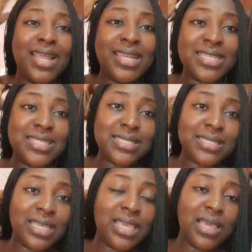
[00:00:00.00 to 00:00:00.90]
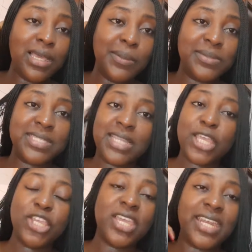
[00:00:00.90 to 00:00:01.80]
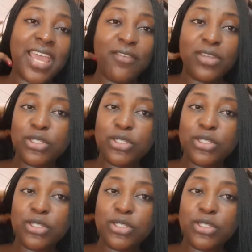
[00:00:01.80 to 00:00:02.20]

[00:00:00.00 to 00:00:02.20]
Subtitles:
let's say snack you can ever